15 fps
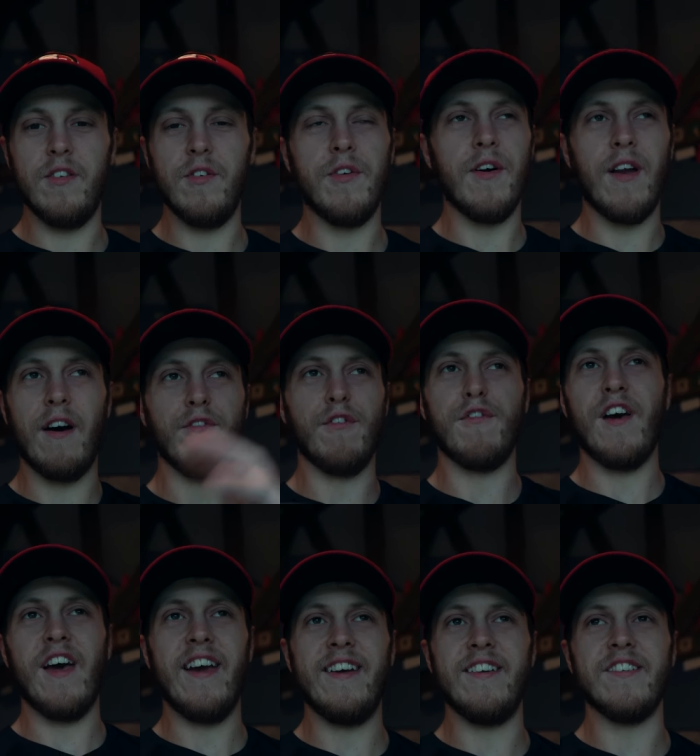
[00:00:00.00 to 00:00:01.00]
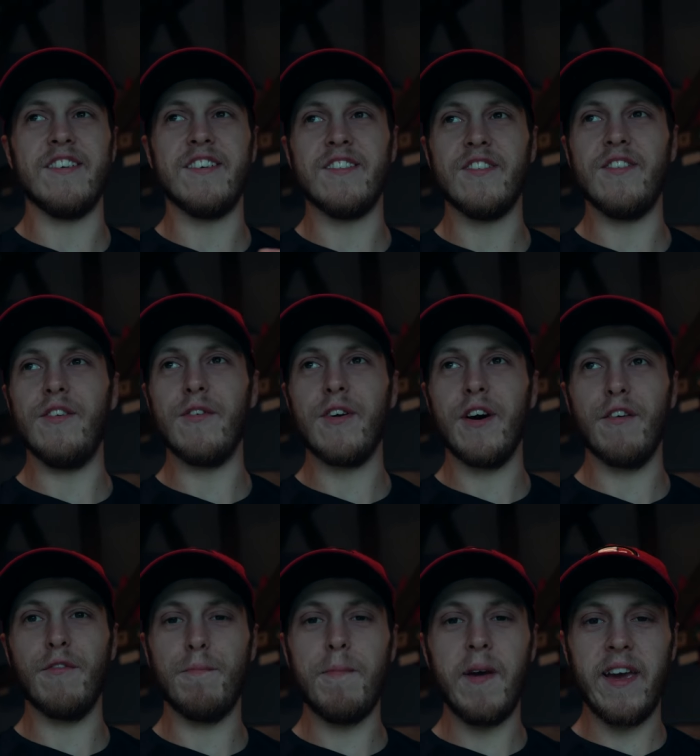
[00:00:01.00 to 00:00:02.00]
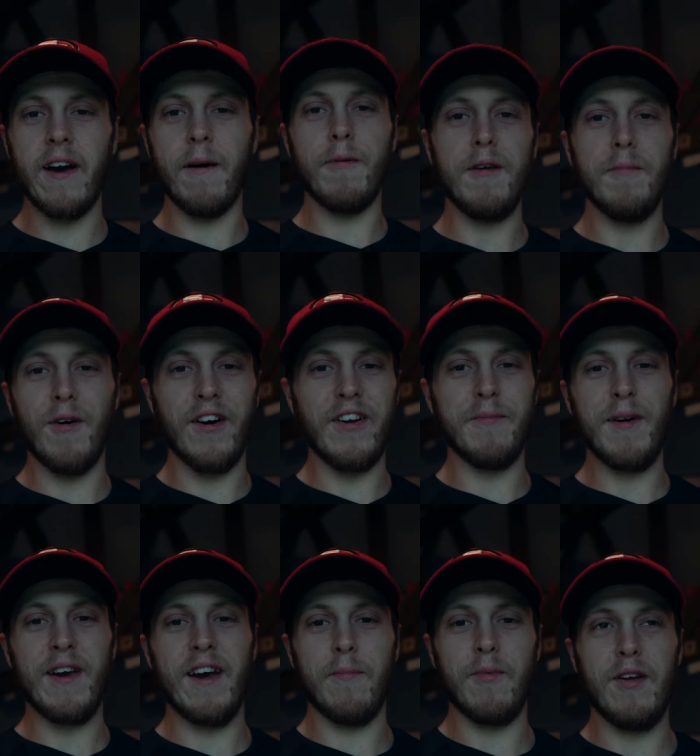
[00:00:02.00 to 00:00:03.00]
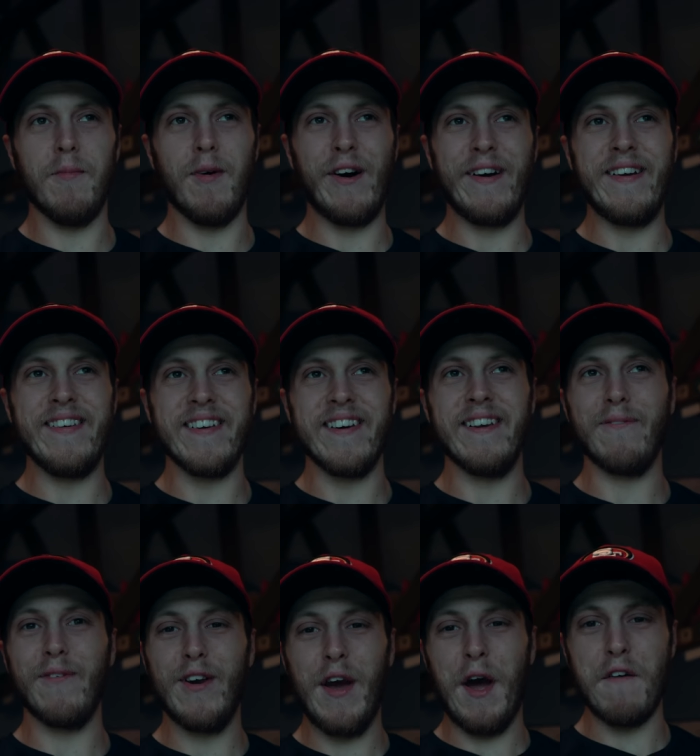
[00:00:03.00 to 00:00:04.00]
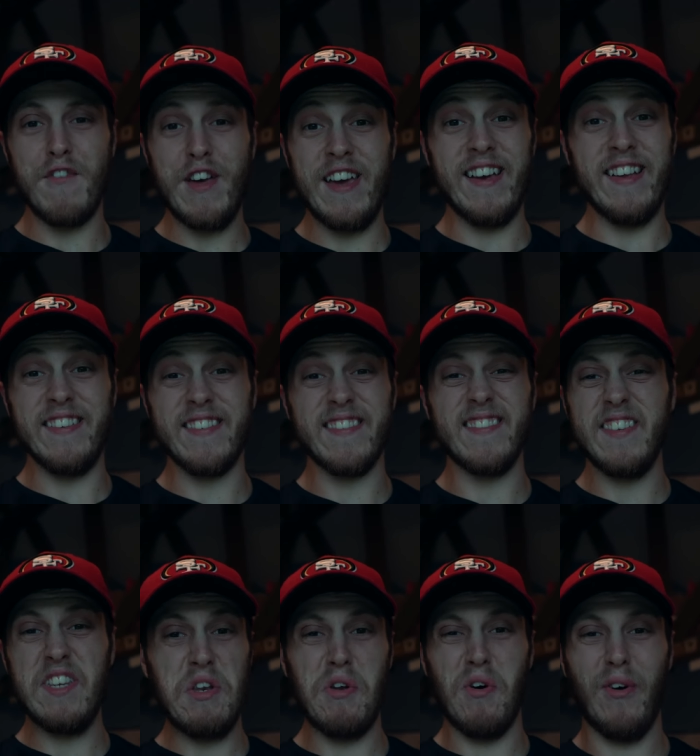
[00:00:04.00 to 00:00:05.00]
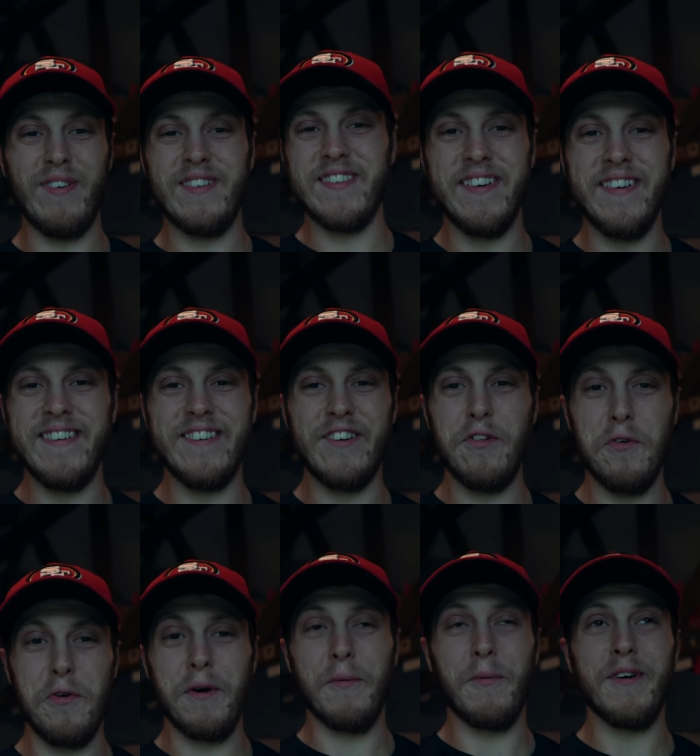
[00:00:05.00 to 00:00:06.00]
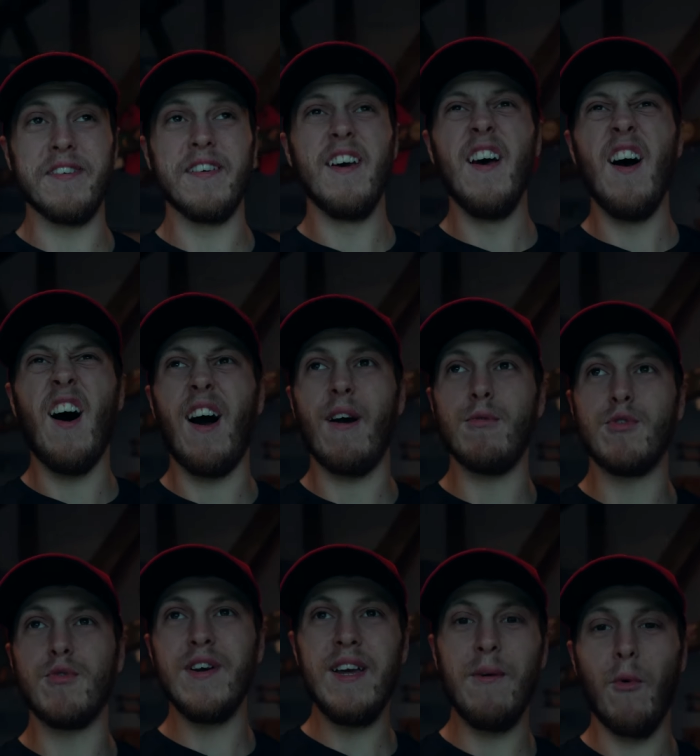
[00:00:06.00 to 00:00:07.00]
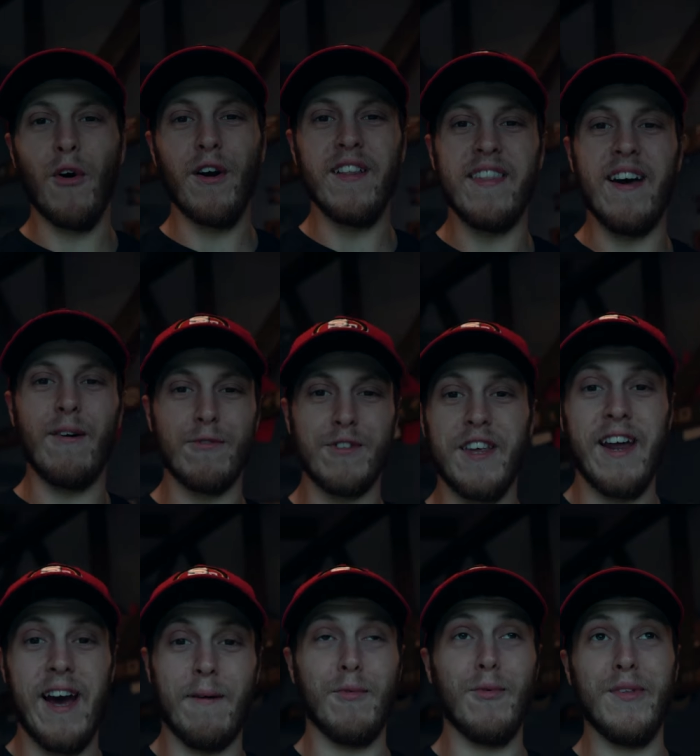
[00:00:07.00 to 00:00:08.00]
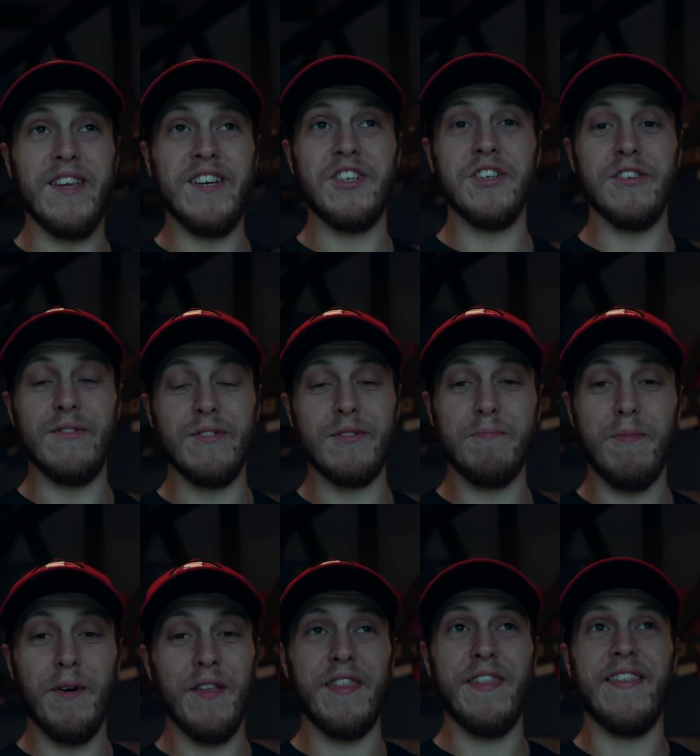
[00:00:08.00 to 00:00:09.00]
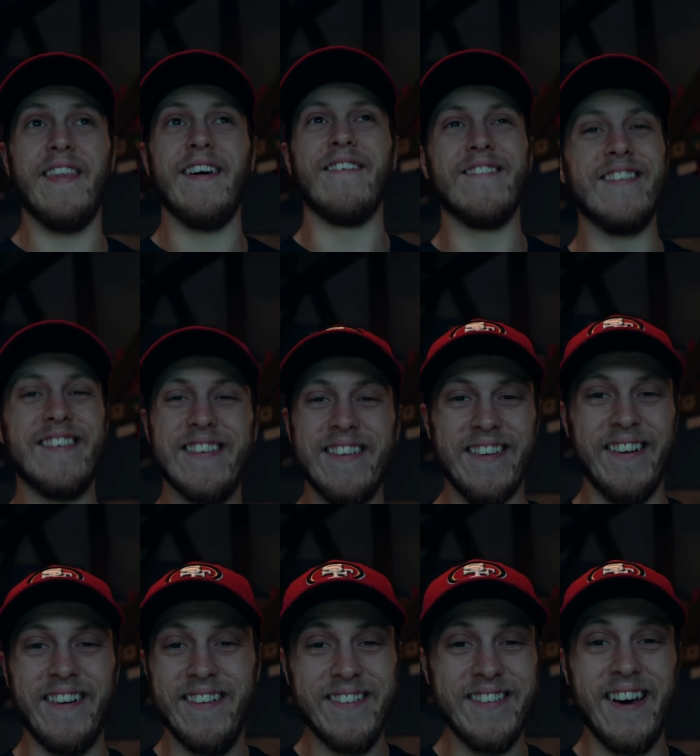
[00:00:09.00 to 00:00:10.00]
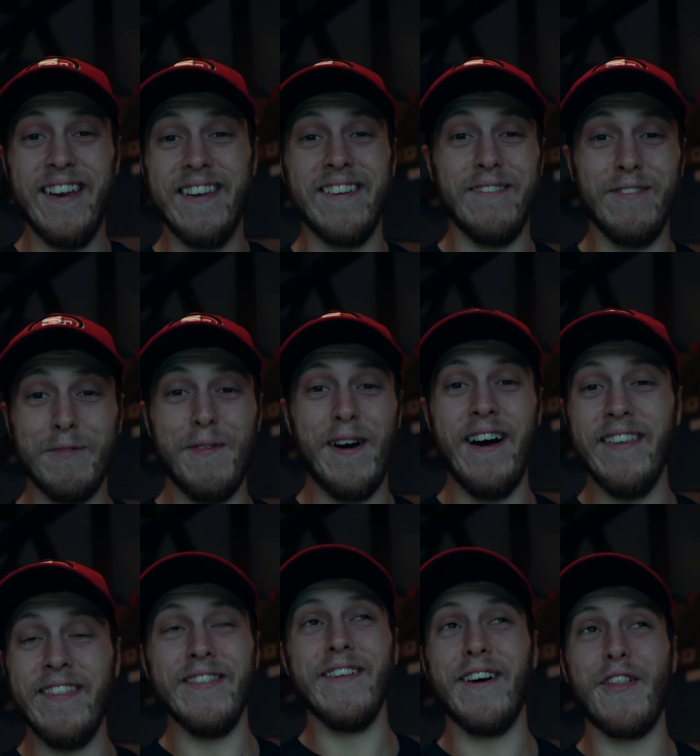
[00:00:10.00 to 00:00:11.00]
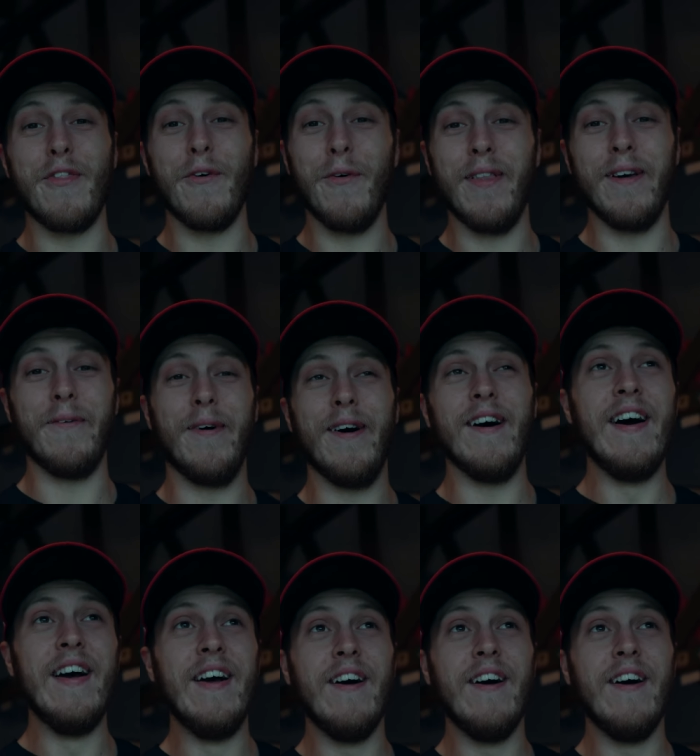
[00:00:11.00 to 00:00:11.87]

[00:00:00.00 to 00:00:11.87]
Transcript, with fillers: You don't have it for ages and you kind of big it up in your mind, big it up in your mind. And then when you have it, it's not as good as you thought it was. I was really worried that was going to happen with these shoes, but they were just like ten times better than I thought they were.